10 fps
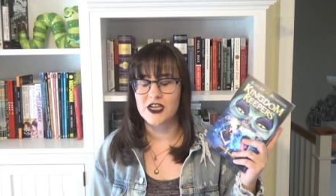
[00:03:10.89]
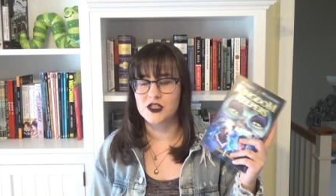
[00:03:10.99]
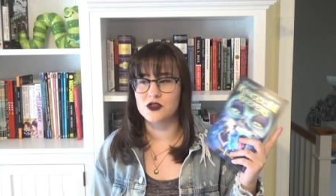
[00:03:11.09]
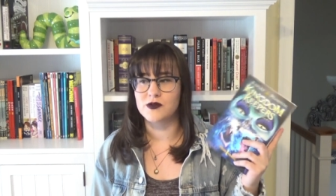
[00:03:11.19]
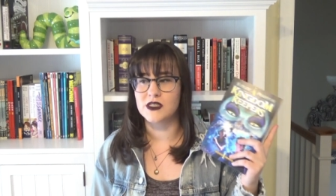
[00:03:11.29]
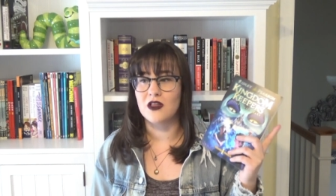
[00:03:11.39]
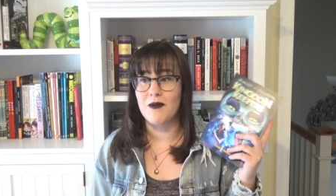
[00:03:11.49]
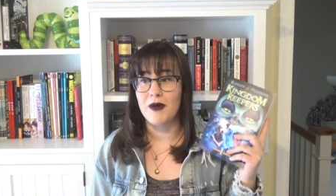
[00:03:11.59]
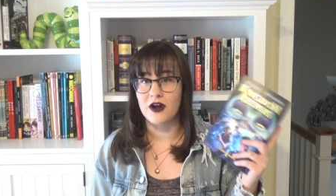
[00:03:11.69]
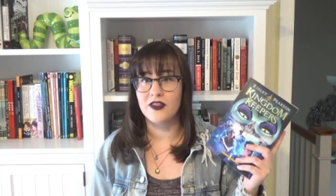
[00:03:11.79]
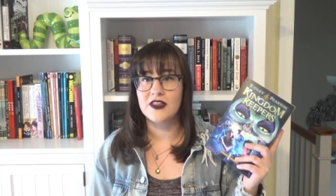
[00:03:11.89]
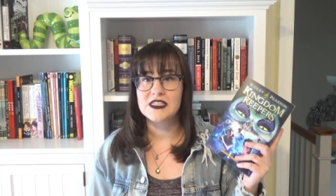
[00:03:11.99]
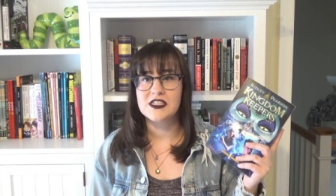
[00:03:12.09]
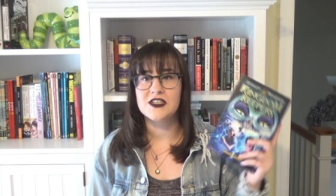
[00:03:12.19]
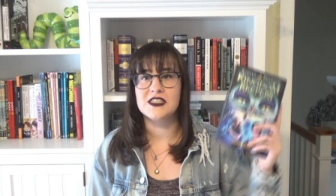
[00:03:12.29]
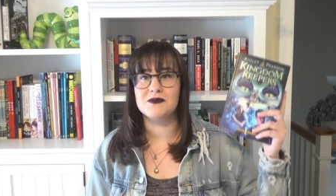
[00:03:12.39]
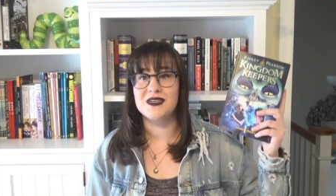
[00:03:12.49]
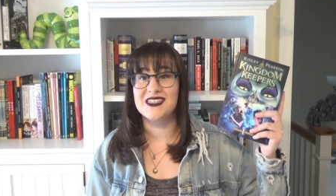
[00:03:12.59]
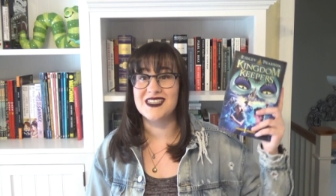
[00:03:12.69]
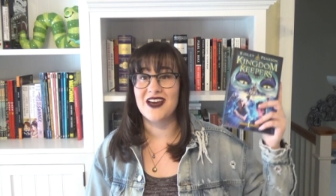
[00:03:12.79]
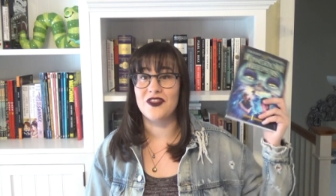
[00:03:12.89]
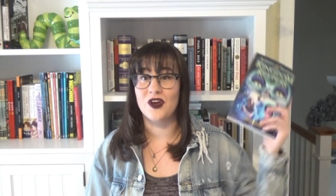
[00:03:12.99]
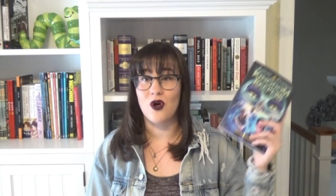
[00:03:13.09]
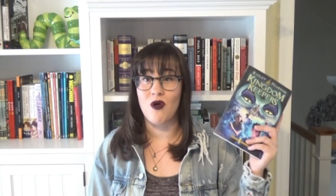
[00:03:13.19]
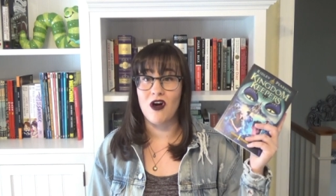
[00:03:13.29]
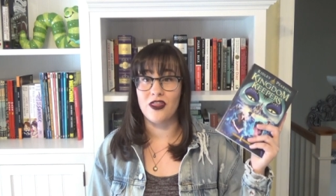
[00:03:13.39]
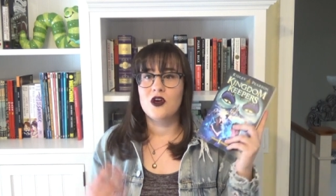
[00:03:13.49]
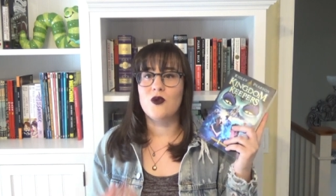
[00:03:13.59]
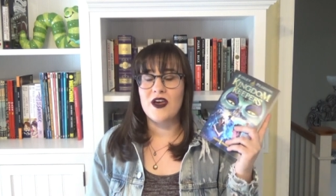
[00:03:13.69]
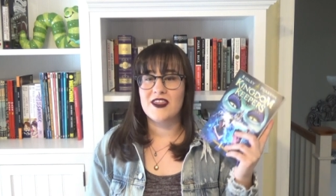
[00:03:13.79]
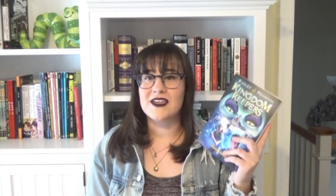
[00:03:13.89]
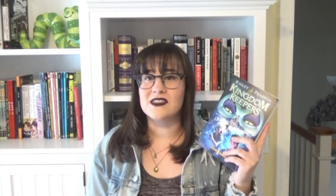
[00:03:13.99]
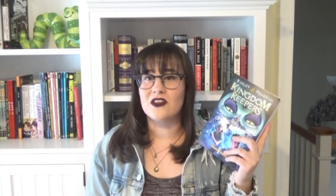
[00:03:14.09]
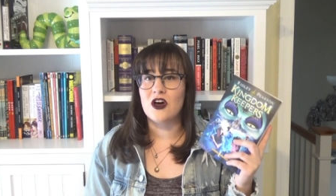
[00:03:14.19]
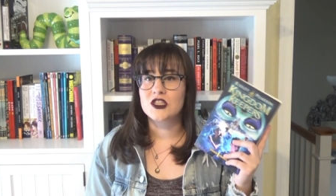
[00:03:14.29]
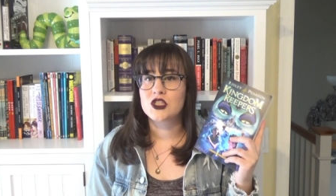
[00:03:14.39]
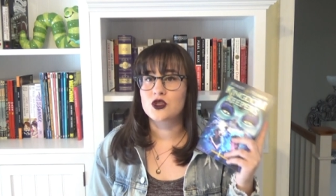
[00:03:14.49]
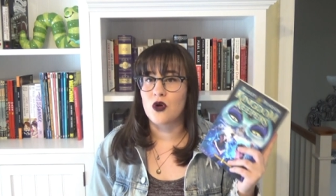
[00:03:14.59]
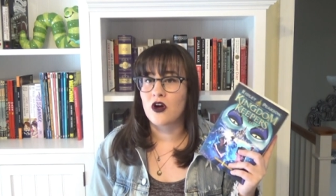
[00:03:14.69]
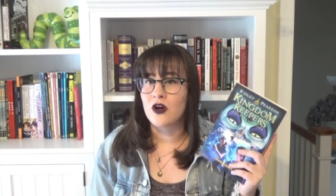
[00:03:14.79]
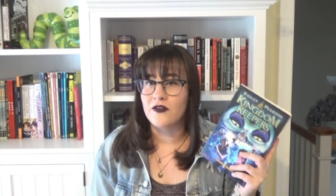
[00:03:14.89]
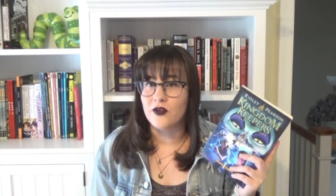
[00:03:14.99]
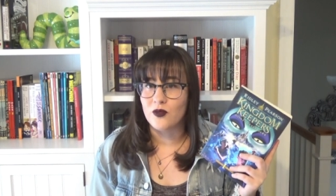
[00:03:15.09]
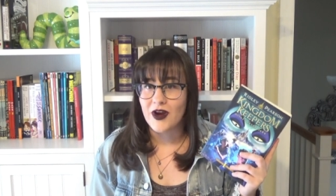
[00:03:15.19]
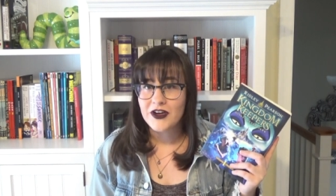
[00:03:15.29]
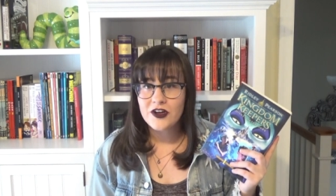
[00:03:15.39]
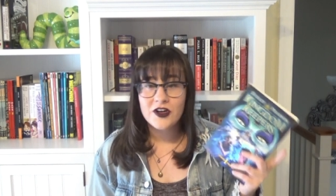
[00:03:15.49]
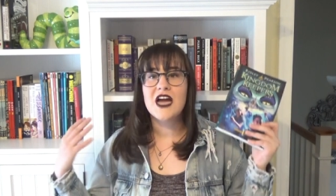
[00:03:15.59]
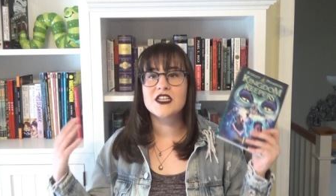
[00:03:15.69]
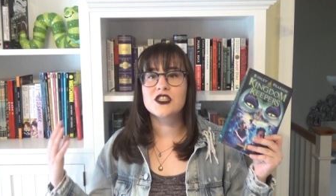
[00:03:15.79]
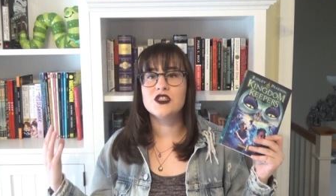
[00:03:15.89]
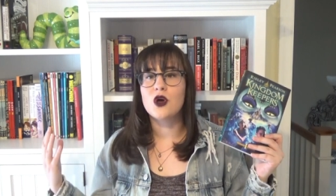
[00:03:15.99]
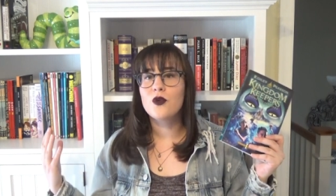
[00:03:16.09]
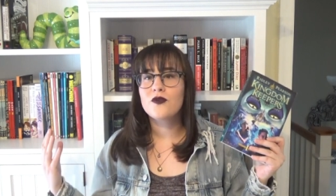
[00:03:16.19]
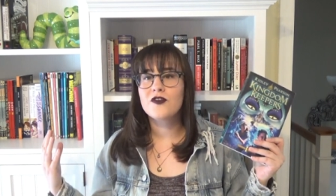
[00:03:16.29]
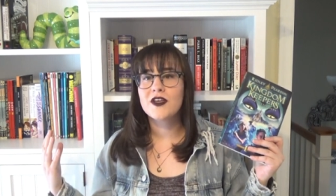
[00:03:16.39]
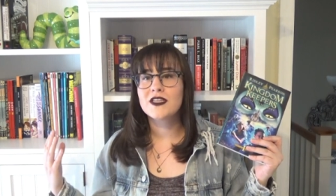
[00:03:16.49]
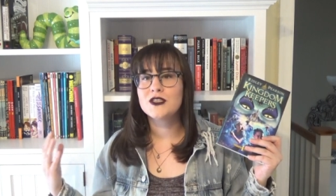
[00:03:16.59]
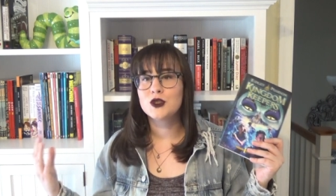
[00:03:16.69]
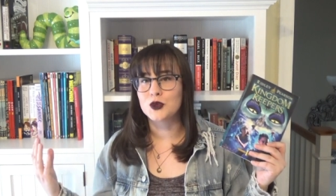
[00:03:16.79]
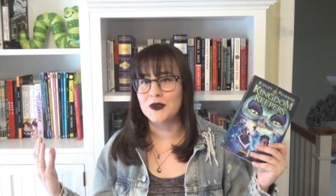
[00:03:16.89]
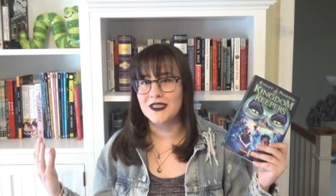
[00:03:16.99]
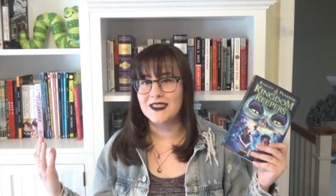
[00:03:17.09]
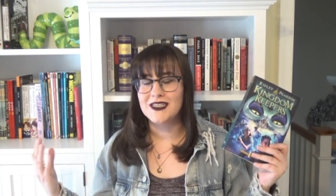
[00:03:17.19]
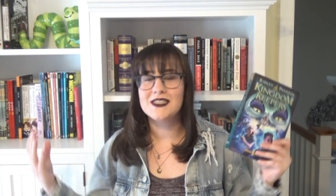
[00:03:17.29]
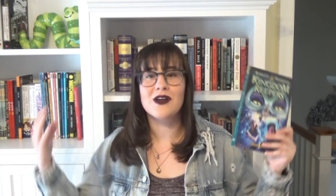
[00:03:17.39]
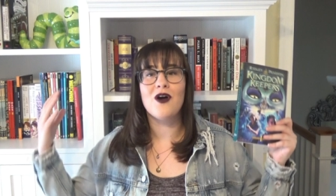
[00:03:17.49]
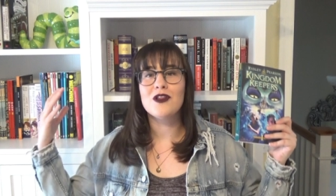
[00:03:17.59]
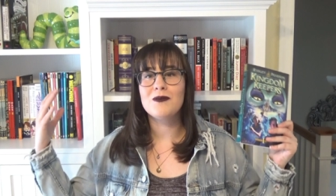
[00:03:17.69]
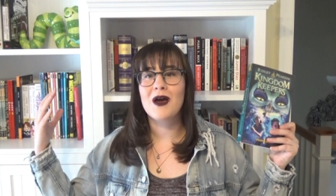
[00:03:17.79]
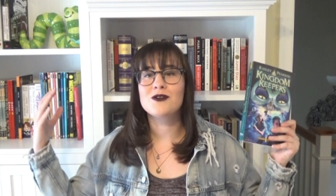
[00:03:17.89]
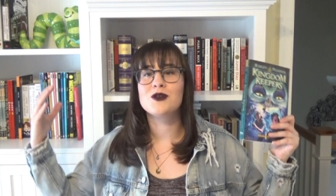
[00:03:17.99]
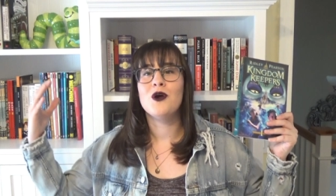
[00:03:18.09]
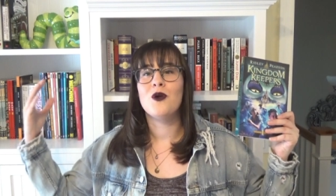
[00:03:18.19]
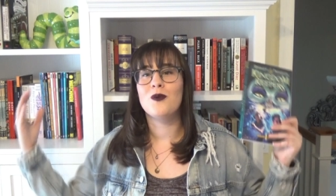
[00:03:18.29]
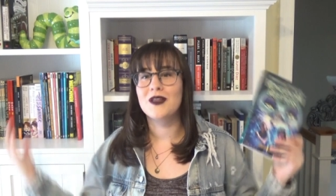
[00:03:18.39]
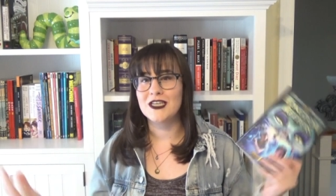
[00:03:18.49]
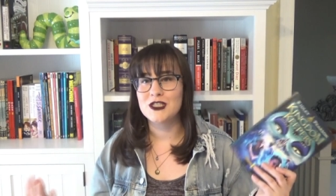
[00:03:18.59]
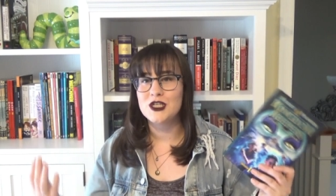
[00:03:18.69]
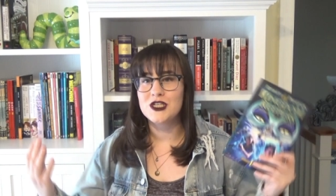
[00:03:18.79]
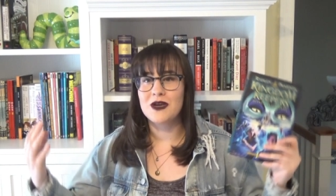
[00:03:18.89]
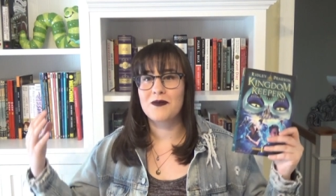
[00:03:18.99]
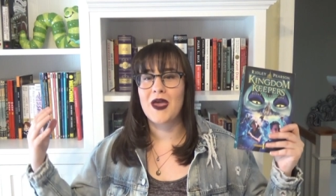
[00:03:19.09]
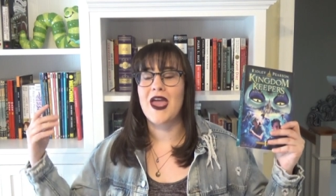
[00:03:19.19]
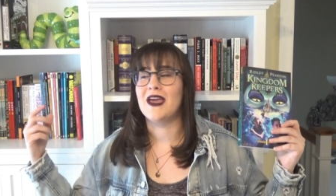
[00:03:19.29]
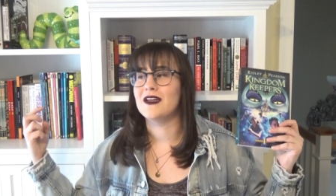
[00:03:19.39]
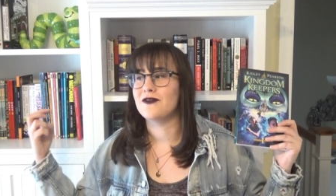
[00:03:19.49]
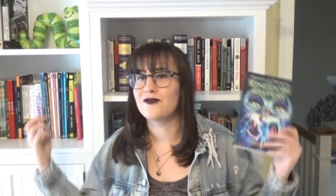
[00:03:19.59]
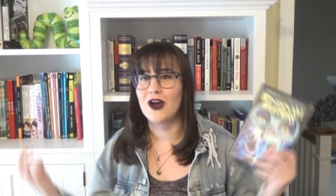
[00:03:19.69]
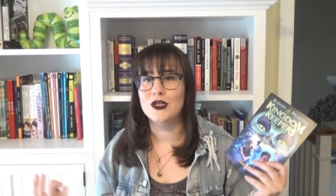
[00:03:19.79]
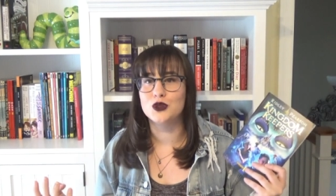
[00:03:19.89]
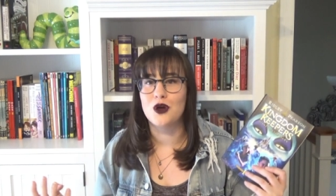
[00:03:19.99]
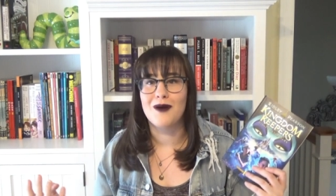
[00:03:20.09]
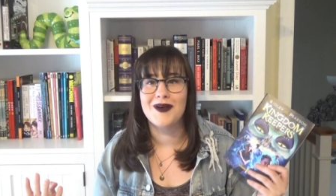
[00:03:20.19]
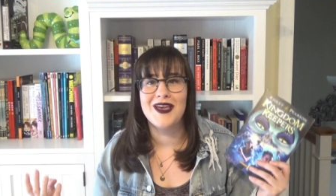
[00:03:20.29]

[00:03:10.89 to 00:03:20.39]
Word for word: Catchers was a lot better than the series is because he had the co-author, who I think is a lot stronger of a writer. I just don't feel intrigued. He's all about relationship and friend drama